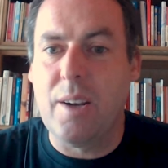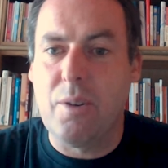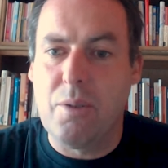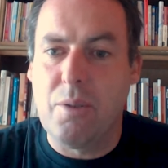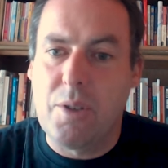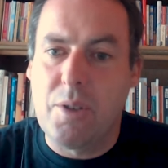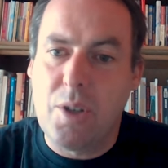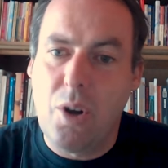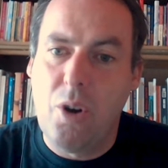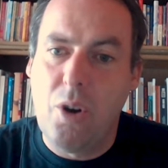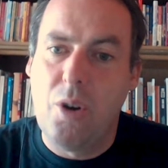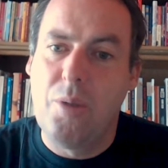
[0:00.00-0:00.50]

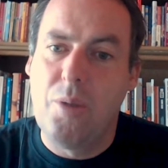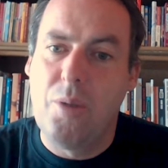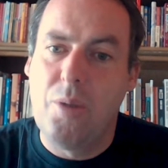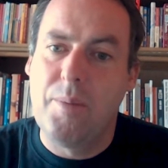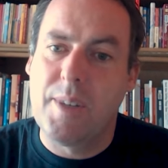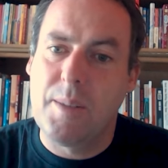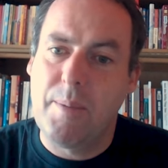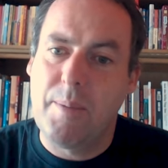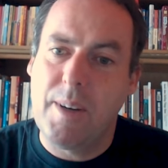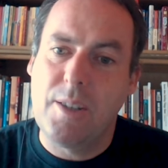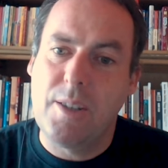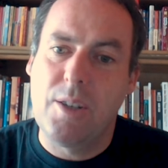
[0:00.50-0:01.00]
goes home,
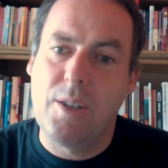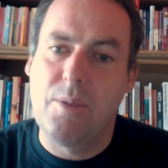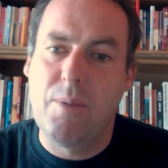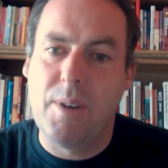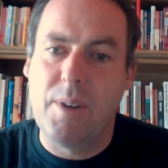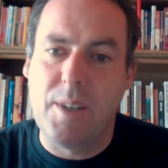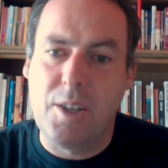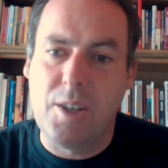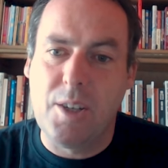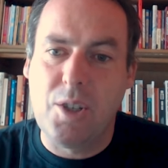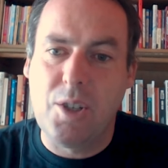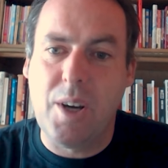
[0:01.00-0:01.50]
especially when
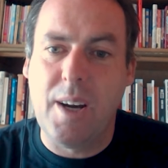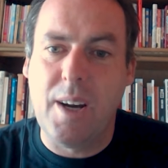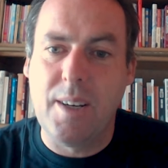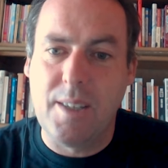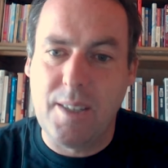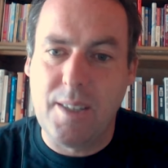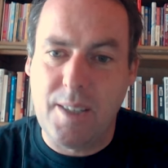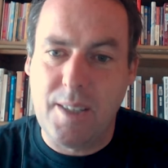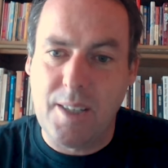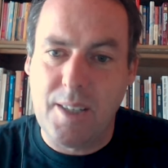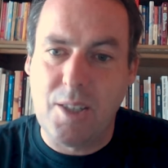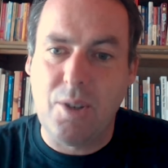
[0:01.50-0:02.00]
the child
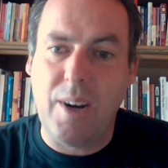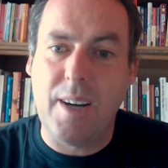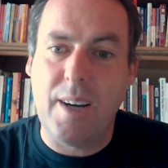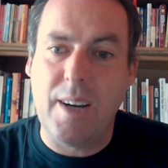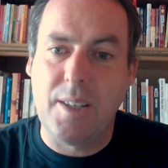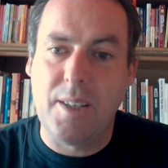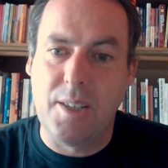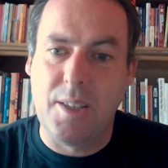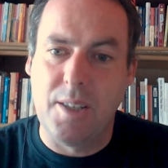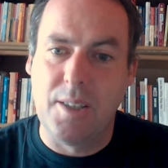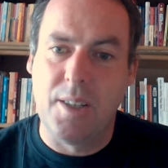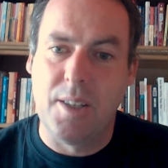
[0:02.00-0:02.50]
is
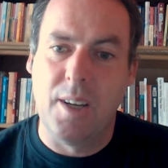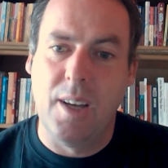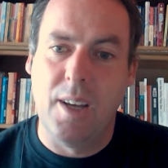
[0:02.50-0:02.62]
distracted,